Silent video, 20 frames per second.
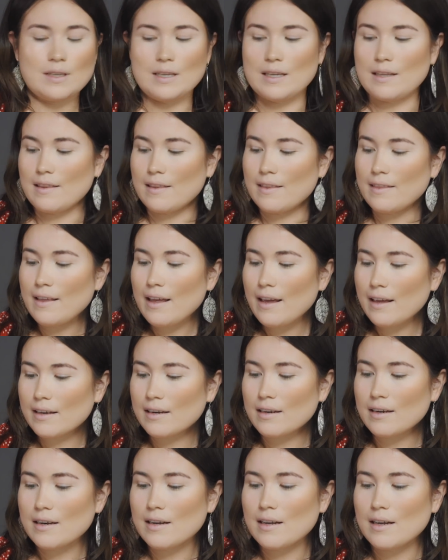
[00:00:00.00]
And
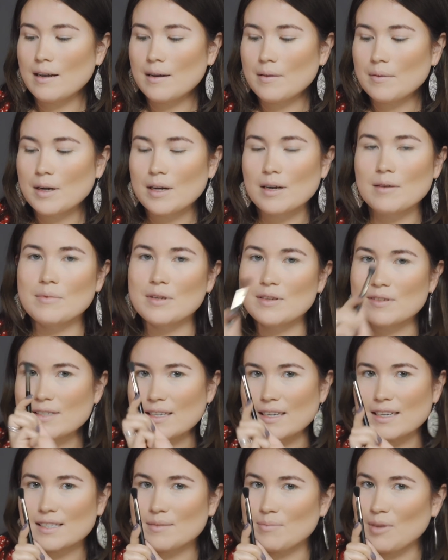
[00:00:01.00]
then I'm gonna be
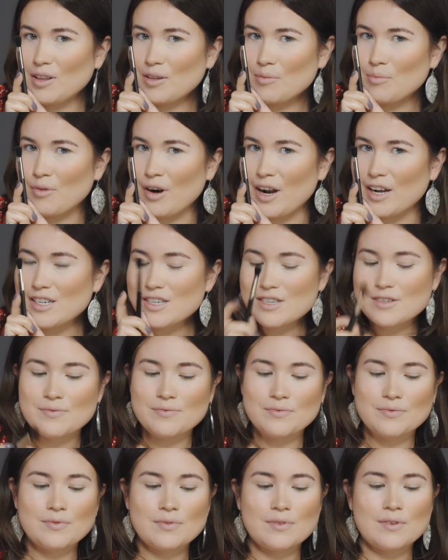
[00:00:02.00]
using a smaller brush
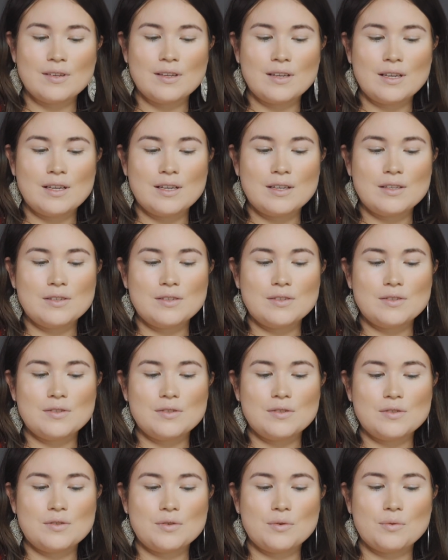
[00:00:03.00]

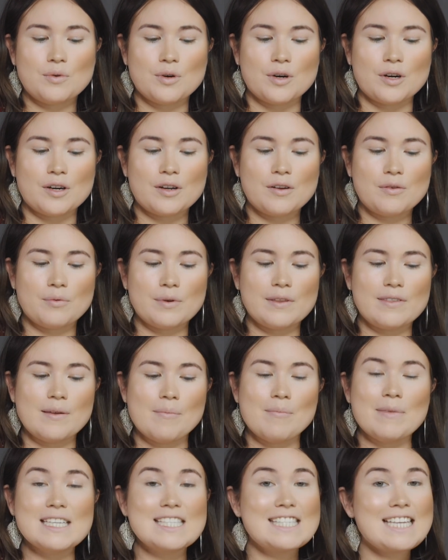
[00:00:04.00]
to work with the
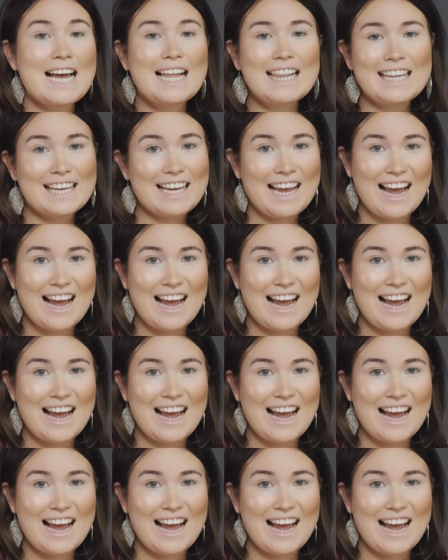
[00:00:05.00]
metallic